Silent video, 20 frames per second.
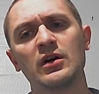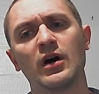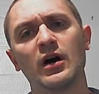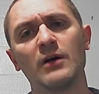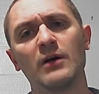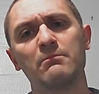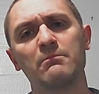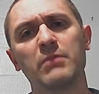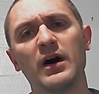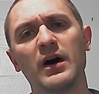
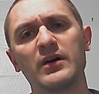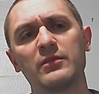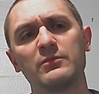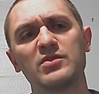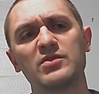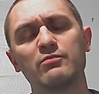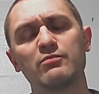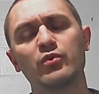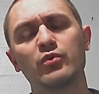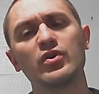bottom
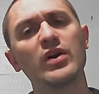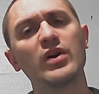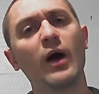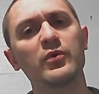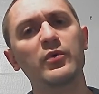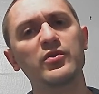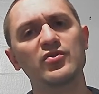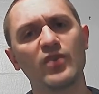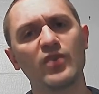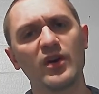debris I was
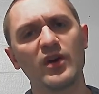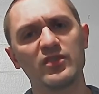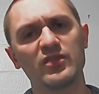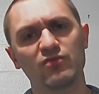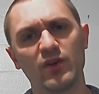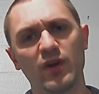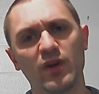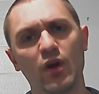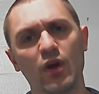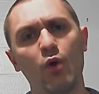transferring
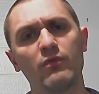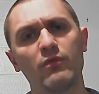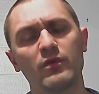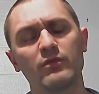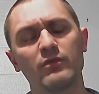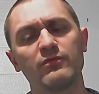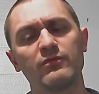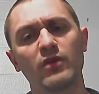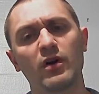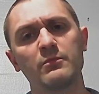over
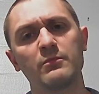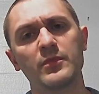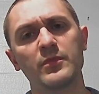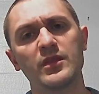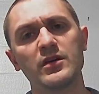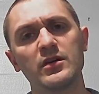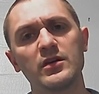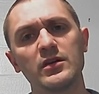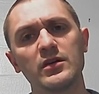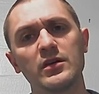from
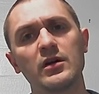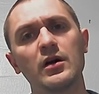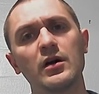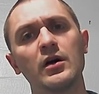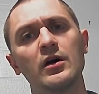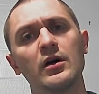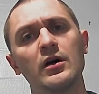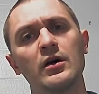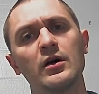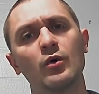the
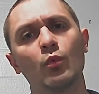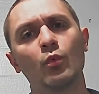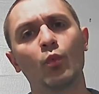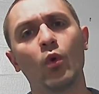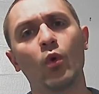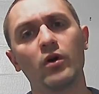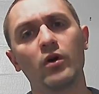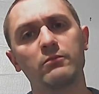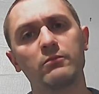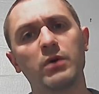
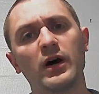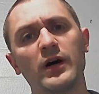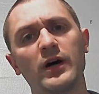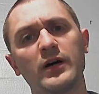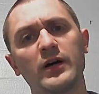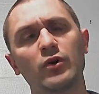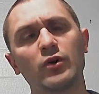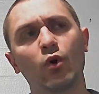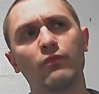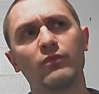wort pot
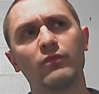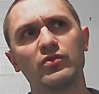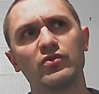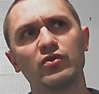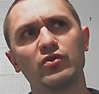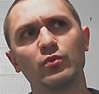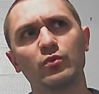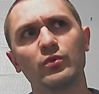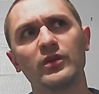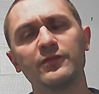over to
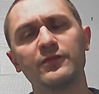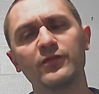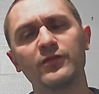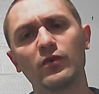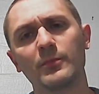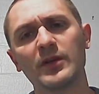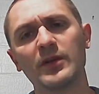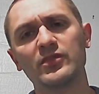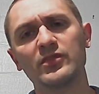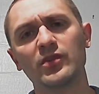the
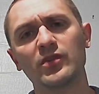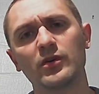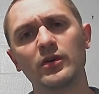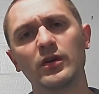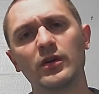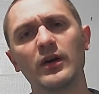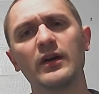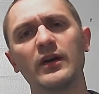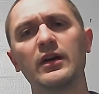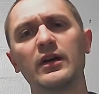fermenter.
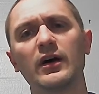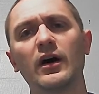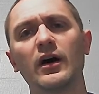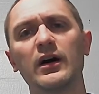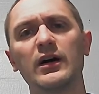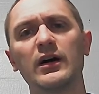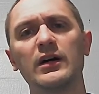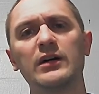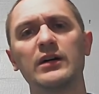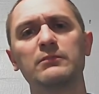
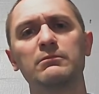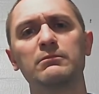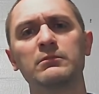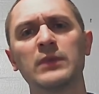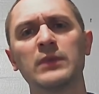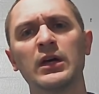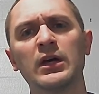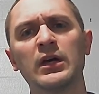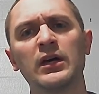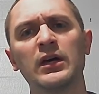
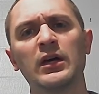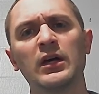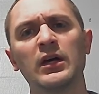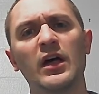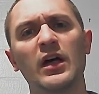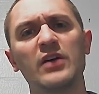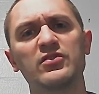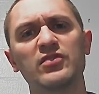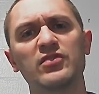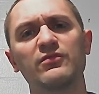
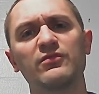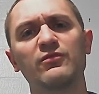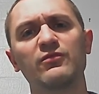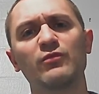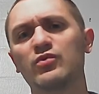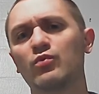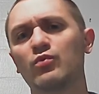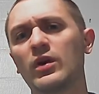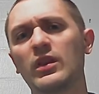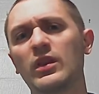It's
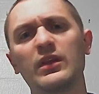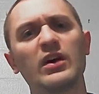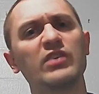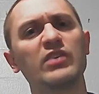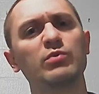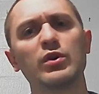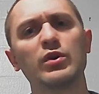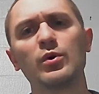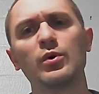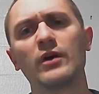really nice when
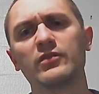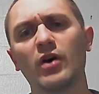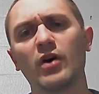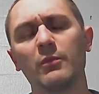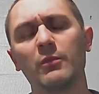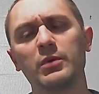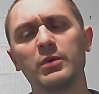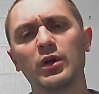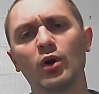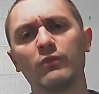you have
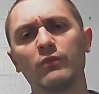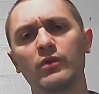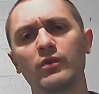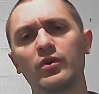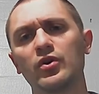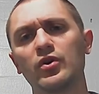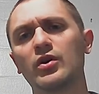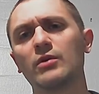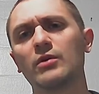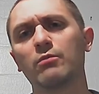company over. You
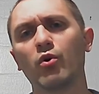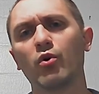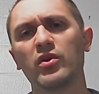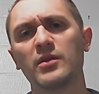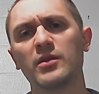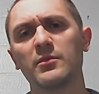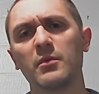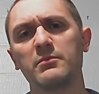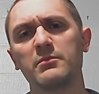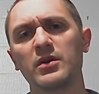can pour them a
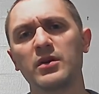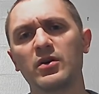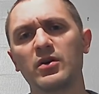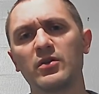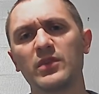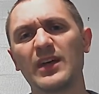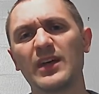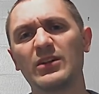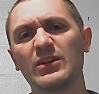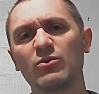beer that
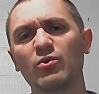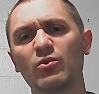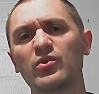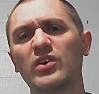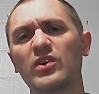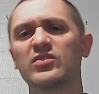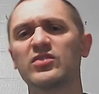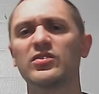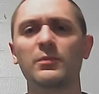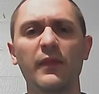it looks like
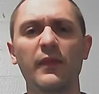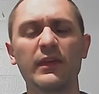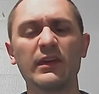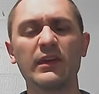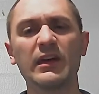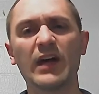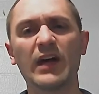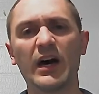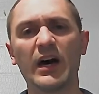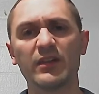something they get
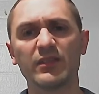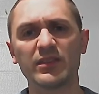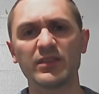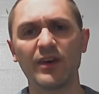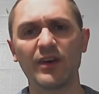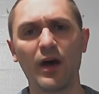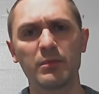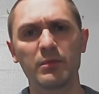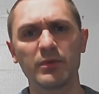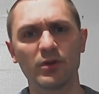out of a
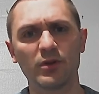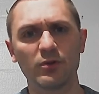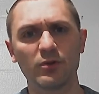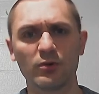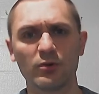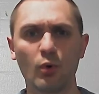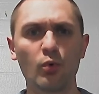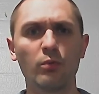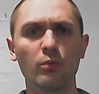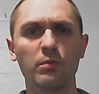tap at their local
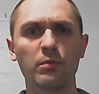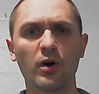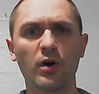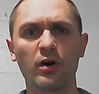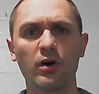bar.